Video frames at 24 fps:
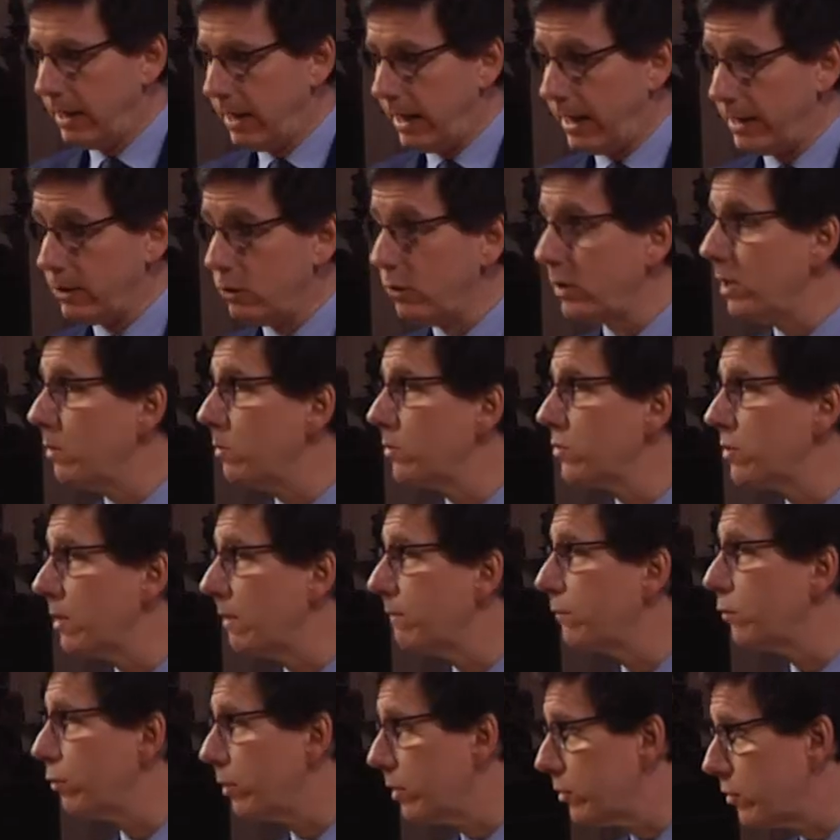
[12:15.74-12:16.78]
I knew he was
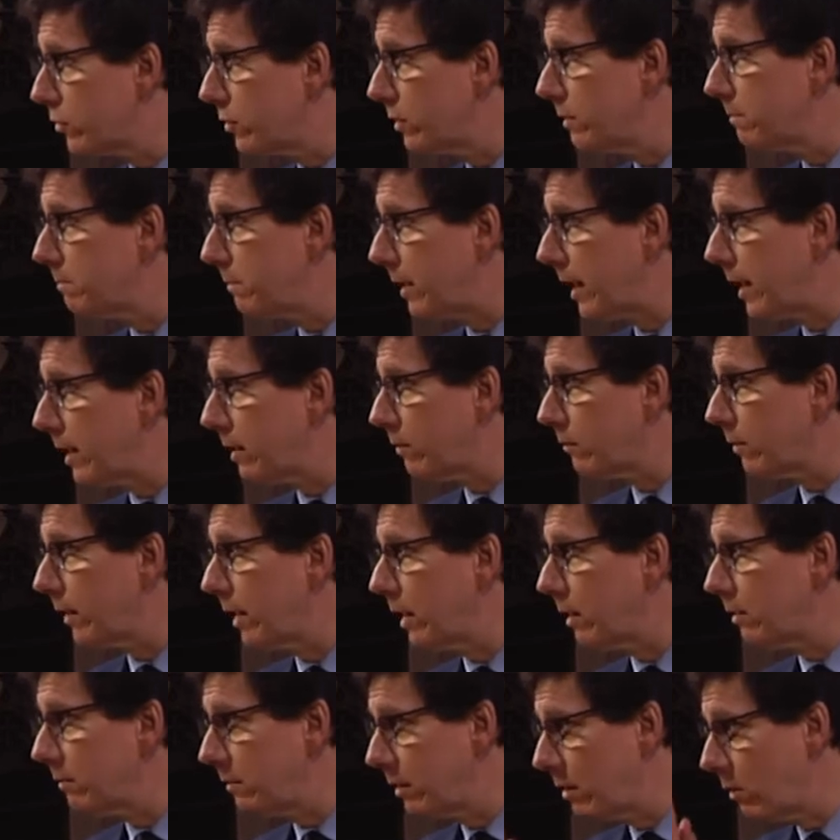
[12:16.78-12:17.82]
of Christian
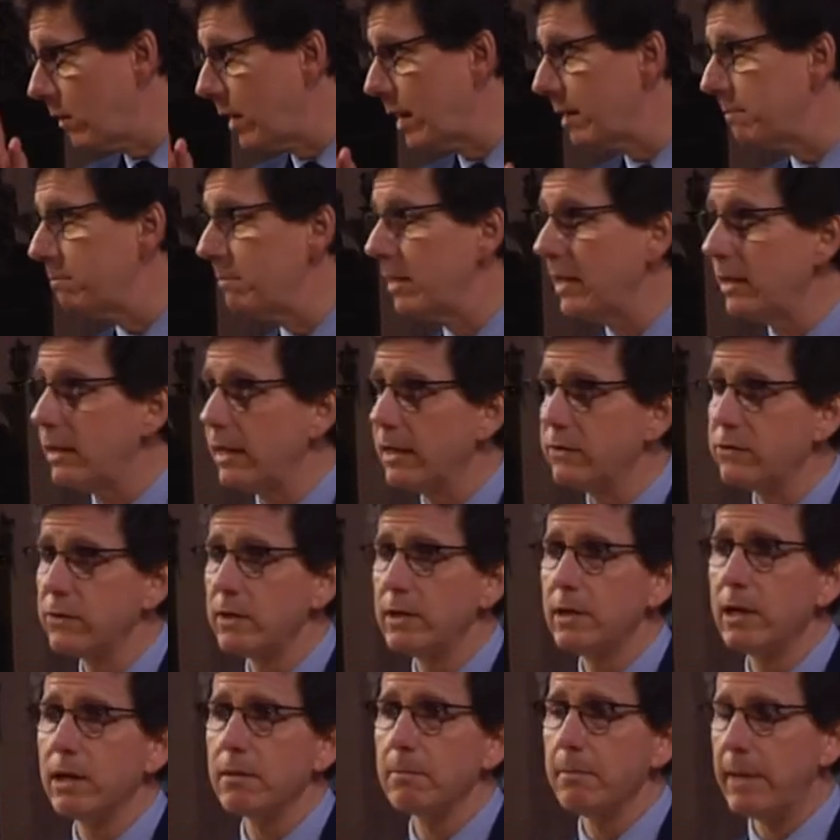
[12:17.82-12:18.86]
background, though I admit as a
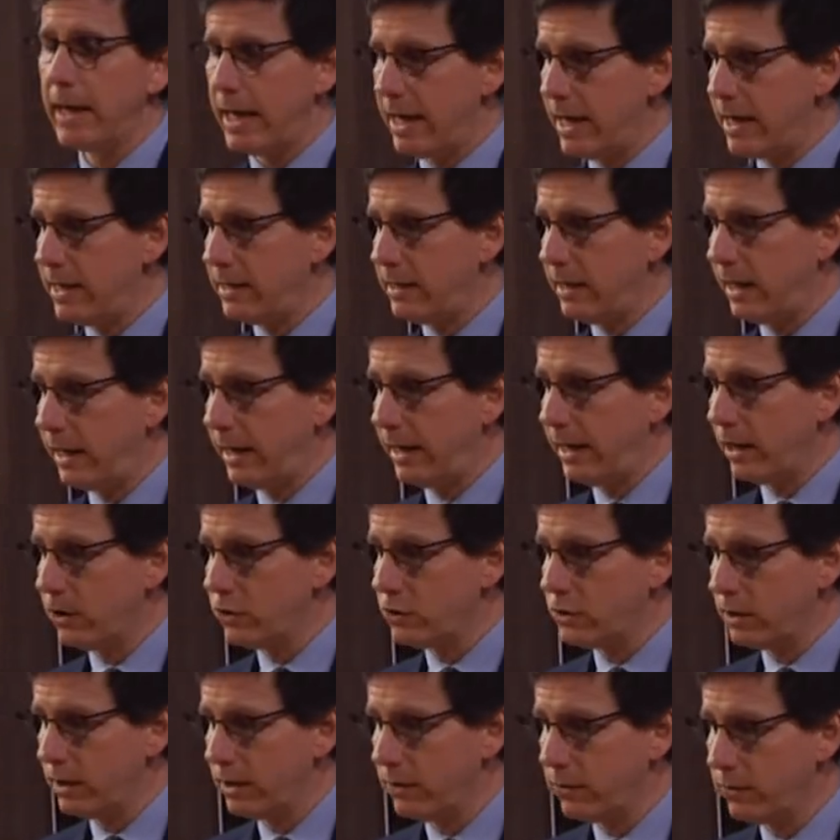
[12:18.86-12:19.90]
young man, I
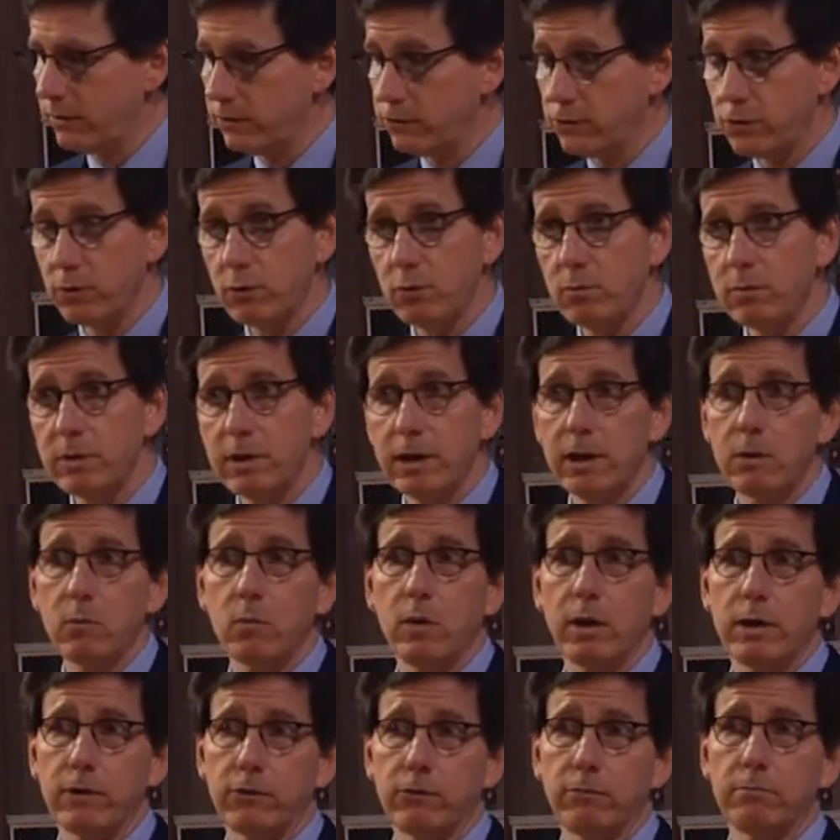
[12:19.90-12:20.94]
actually assumed he
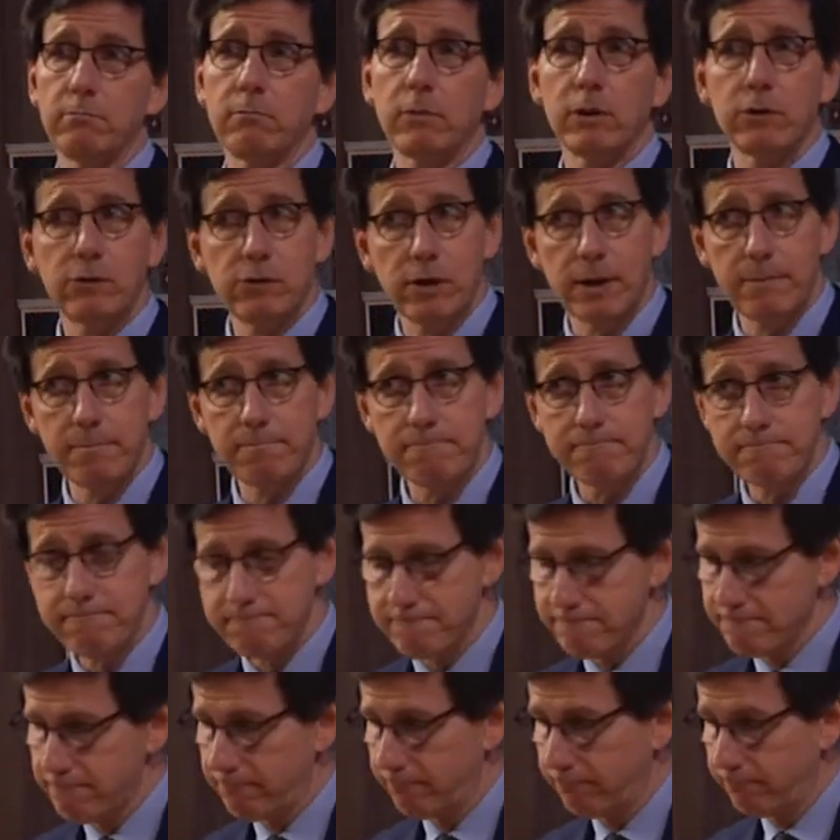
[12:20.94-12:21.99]
was Muslim,
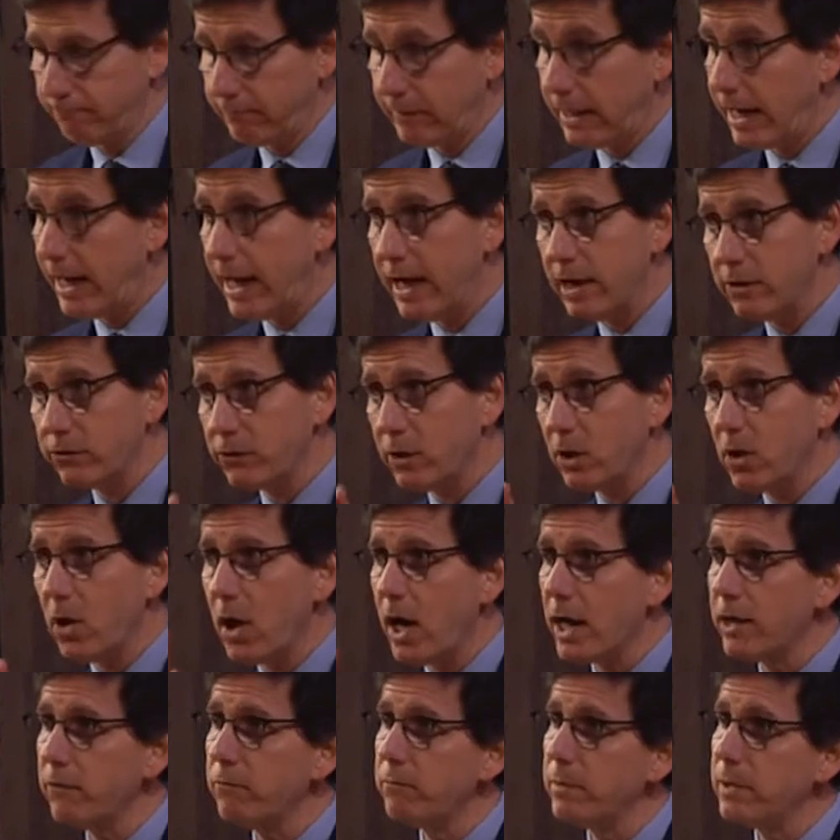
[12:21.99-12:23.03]
as a
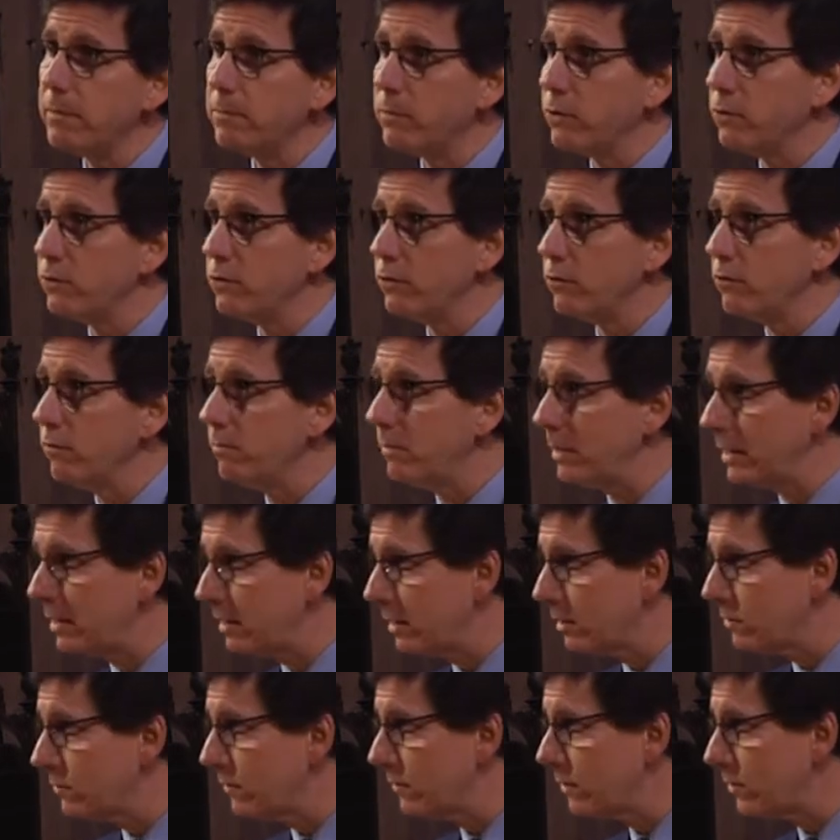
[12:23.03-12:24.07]
lot of people do
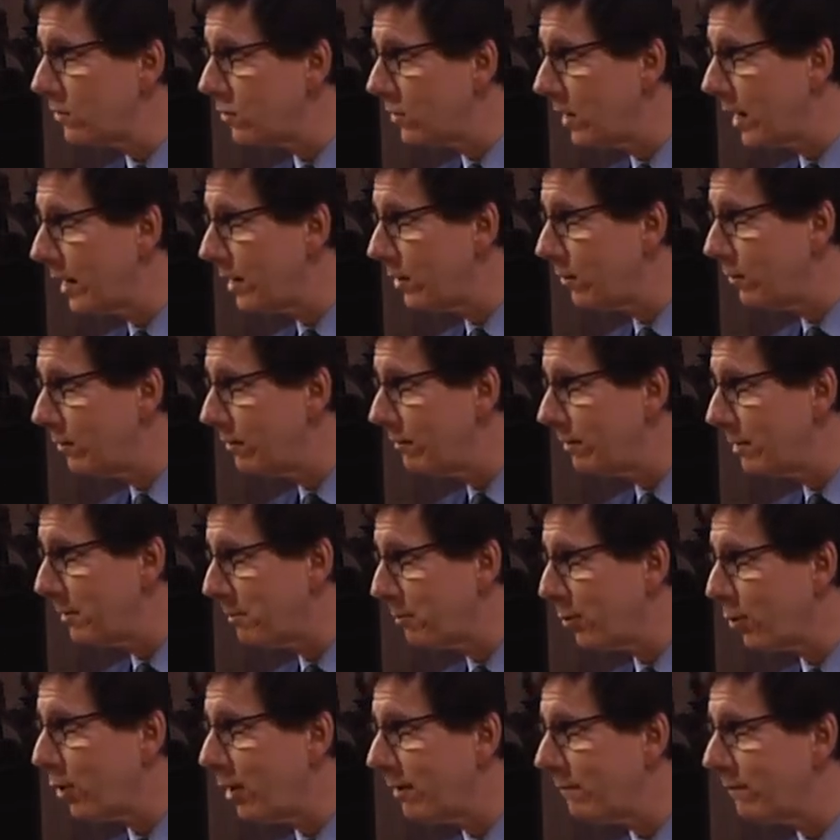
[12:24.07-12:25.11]
because of the title The
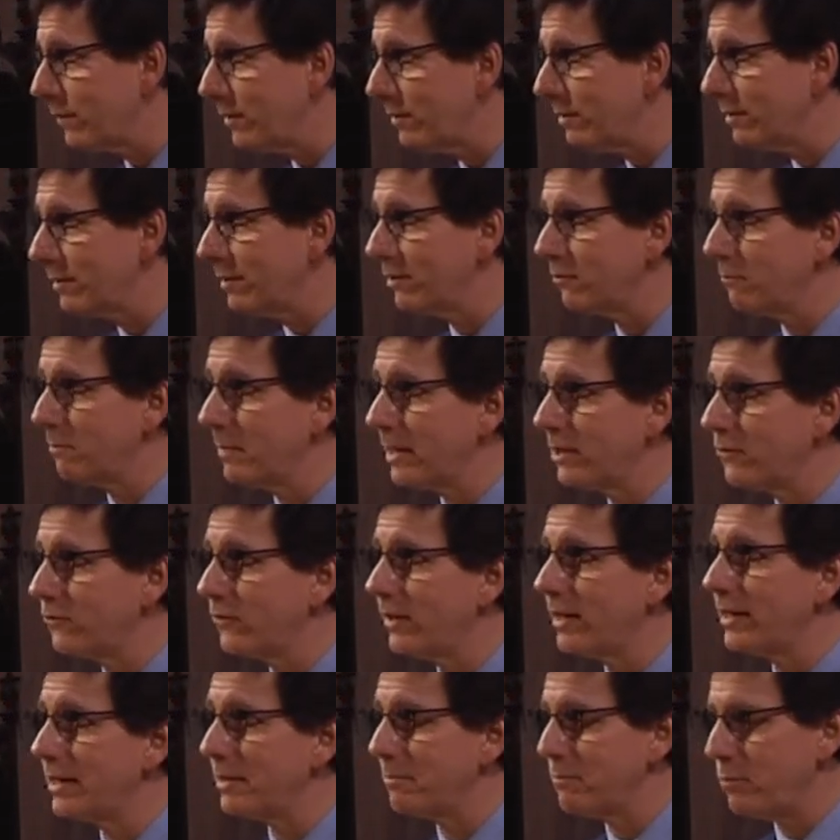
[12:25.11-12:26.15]
Prophet, his
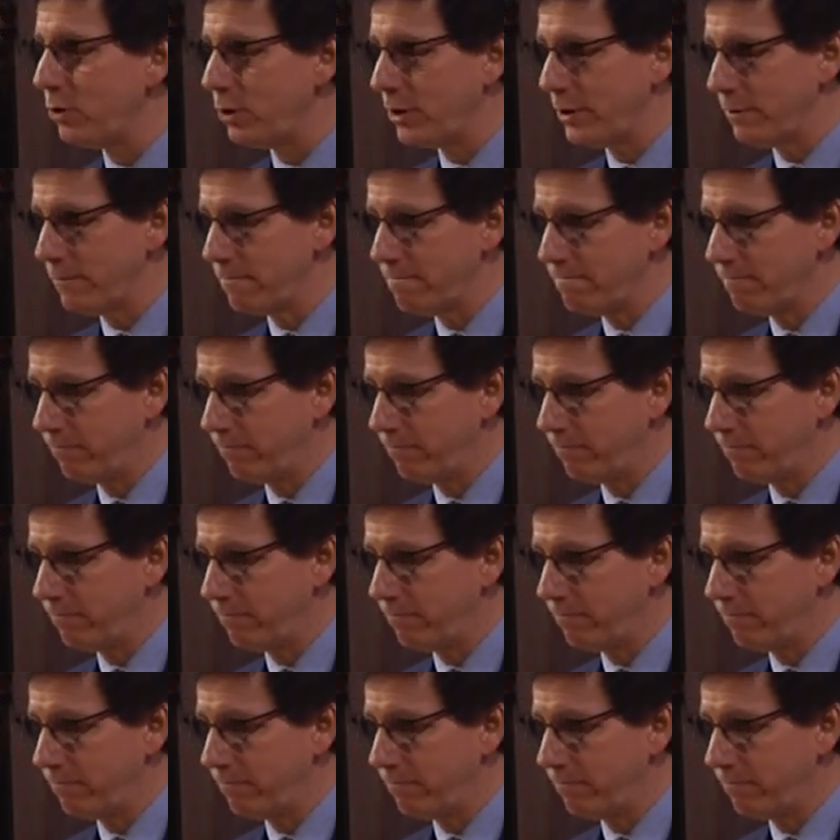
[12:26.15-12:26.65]
best-selling book.